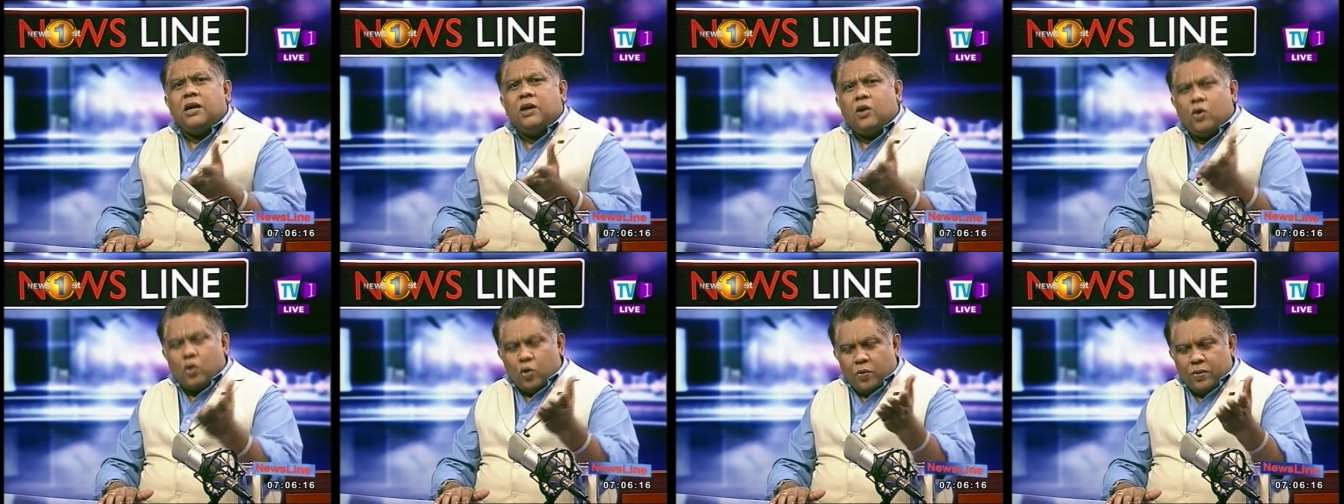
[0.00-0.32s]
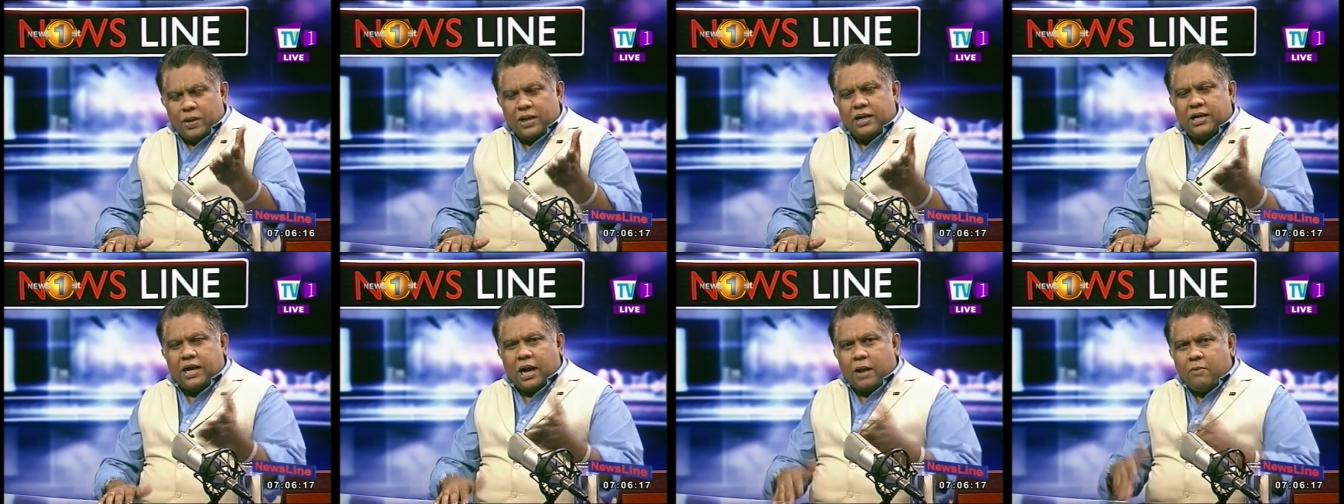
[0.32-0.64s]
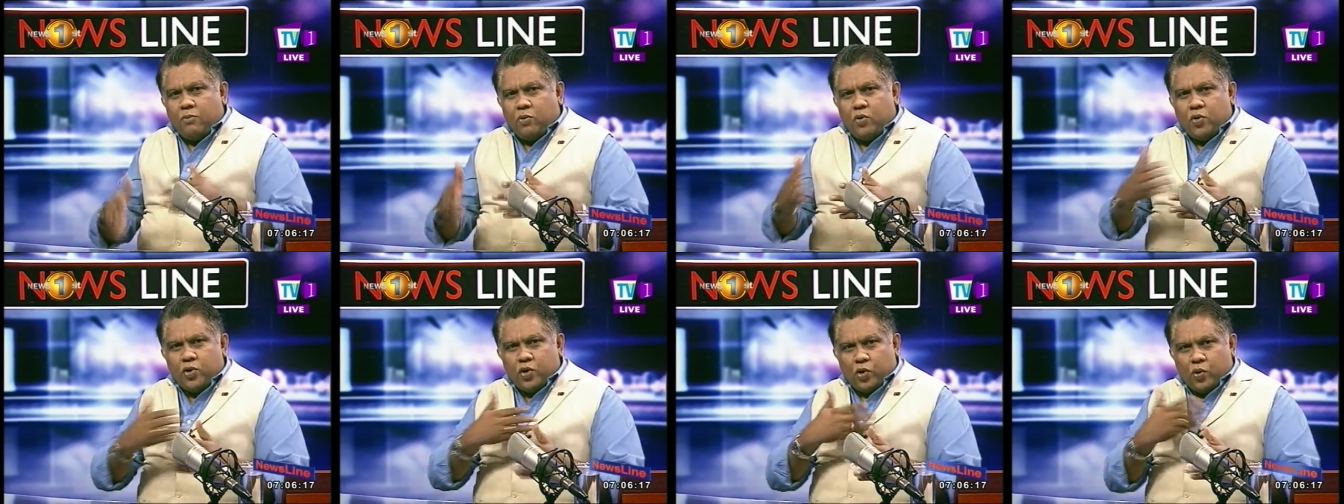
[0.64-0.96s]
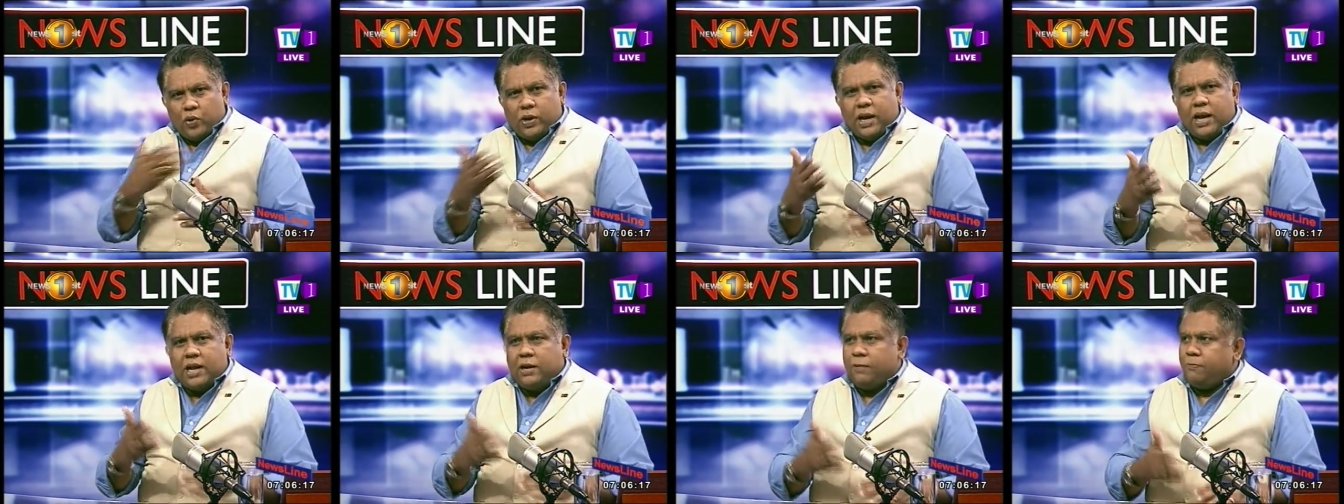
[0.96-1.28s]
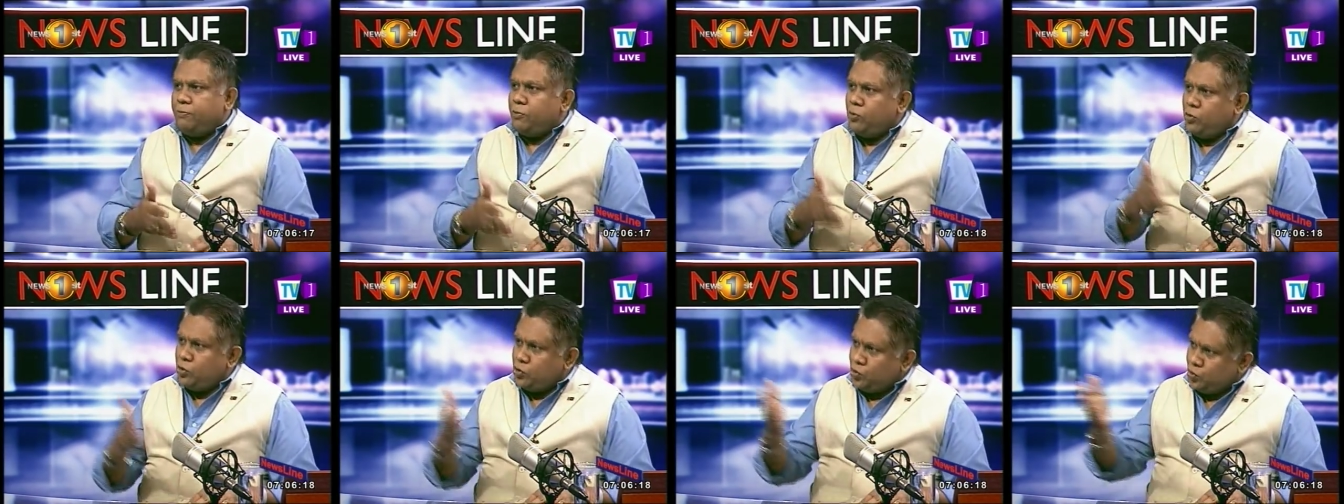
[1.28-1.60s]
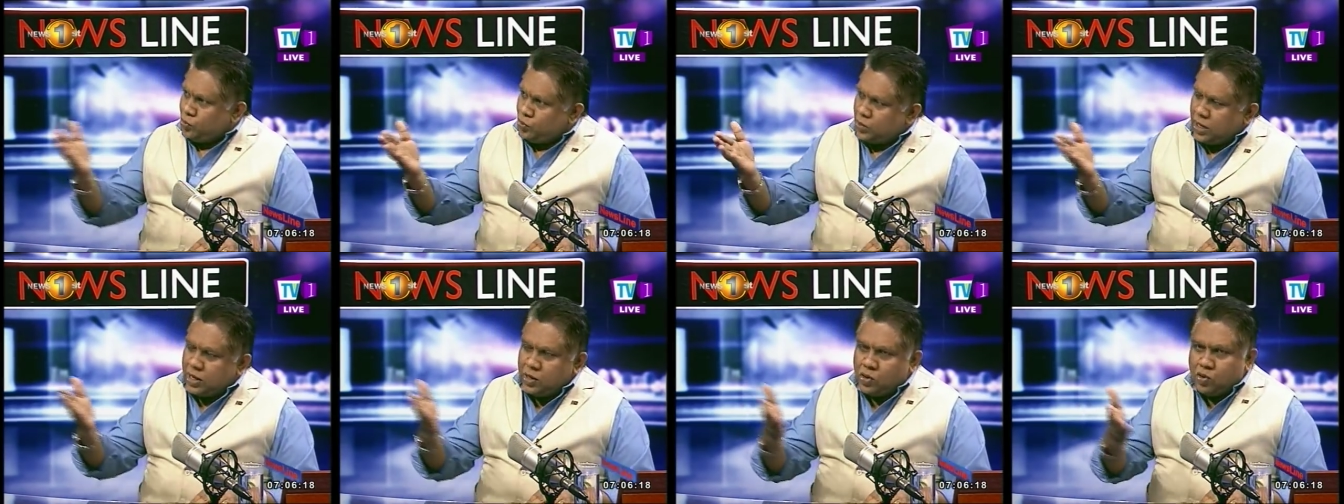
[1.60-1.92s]
who will come, who you can approach,
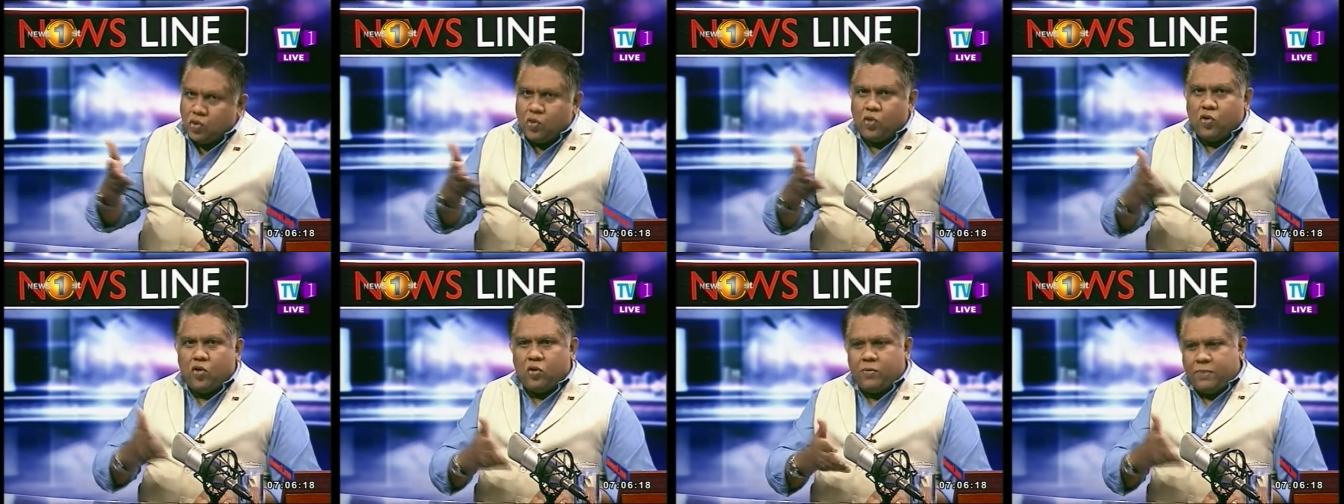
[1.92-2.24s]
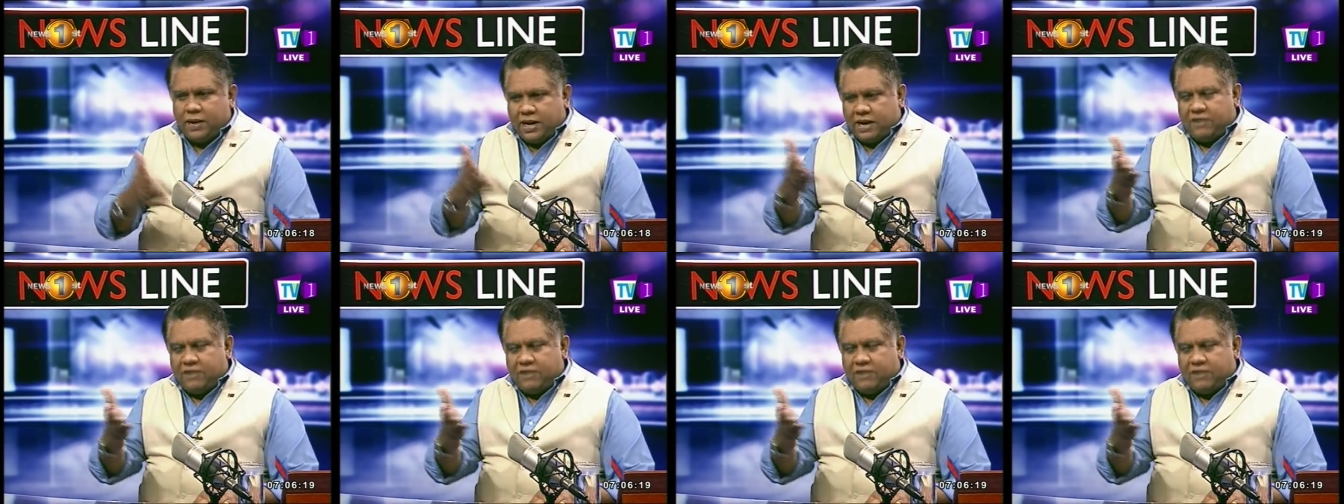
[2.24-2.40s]
who can go home